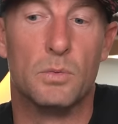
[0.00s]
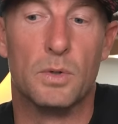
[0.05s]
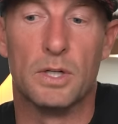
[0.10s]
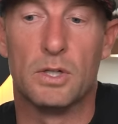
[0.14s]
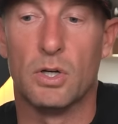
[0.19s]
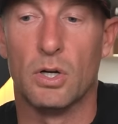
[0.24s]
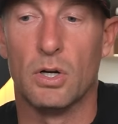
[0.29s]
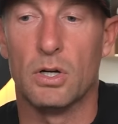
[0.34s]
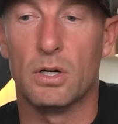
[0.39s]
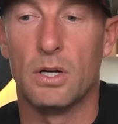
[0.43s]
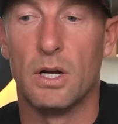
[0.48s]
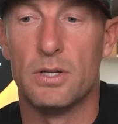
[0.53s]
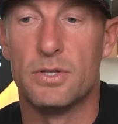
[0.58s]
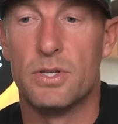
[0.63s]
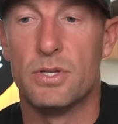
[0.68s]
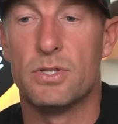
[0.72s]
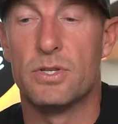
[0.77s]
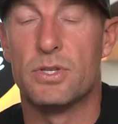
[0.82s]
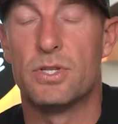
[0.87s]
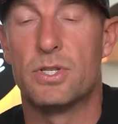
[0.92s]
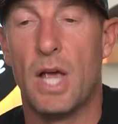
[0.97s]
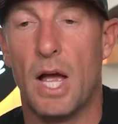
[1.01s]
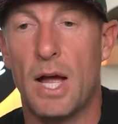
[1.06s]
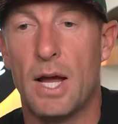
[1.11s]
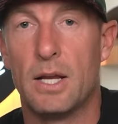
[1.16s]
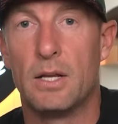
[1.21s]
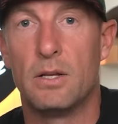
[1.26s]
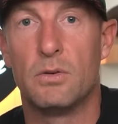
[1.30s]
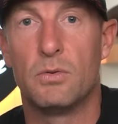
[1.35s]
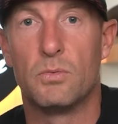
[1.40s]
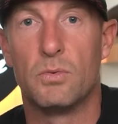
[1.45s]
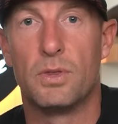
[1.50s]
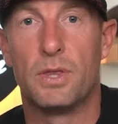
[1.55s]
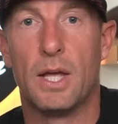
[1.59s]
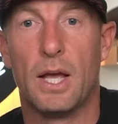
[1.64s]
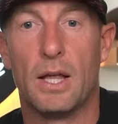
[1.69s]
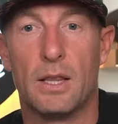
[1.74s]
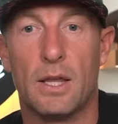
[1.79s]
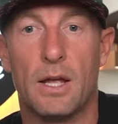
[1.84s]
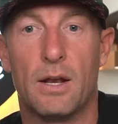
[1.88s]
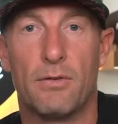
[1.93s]
when Kirk Cousins signed with
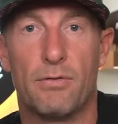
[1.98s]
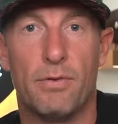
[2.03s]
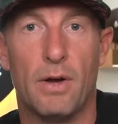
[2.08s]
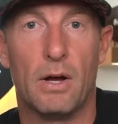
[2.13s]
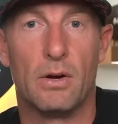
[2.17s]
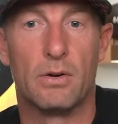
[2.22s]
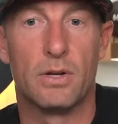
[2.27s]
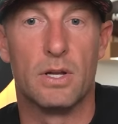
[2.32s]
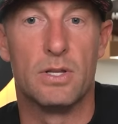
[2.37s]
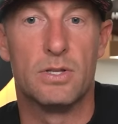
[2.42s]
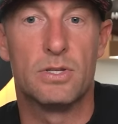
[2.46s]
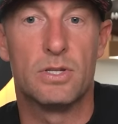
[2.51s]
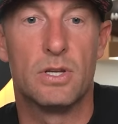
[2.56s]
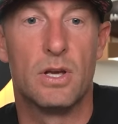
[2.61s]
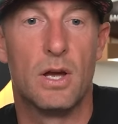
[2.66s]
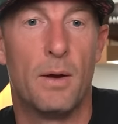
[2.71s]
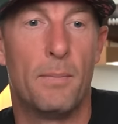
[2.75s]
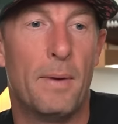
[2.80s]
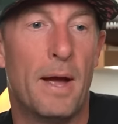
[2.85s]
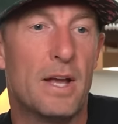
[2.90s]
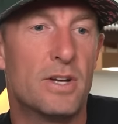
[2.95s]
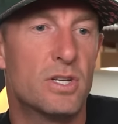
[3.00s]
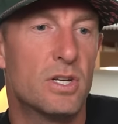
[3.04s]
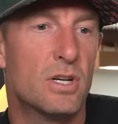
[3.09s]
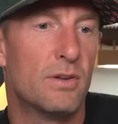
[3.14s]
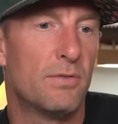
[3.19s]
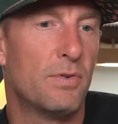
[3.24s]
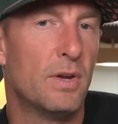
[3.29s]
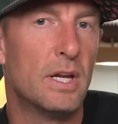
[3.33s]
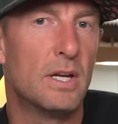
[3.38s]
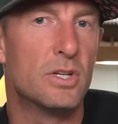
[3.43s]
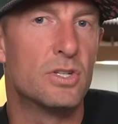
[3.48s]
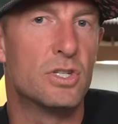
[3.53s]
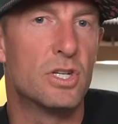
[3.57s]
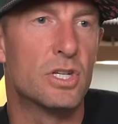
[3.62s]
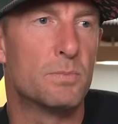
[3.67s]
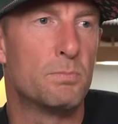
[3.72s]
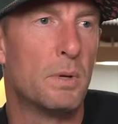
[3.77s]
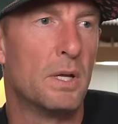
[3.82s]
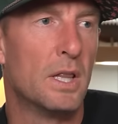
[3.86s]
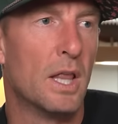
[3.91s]
the Atlanta Falcons, imagine if he could
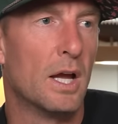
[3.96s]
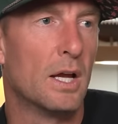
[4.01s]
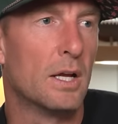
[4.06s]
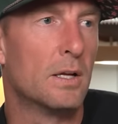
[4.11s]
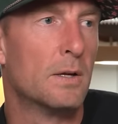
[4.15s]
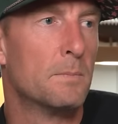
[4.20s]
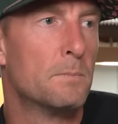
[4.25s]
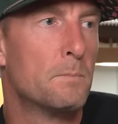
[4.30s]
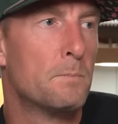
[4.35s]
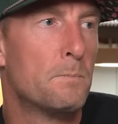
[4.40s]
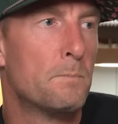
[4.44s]
just be like,